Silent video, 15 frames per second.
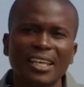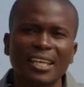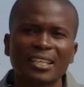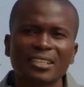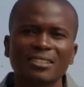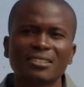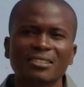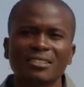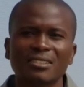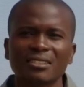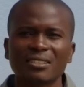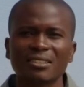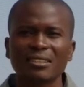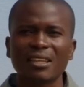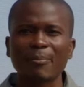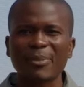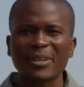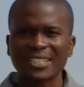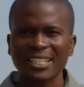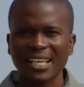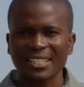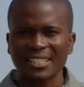is the
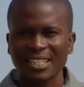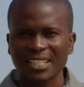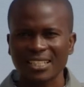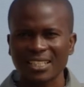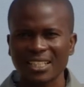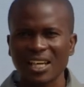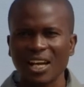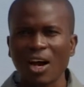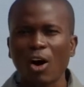percentage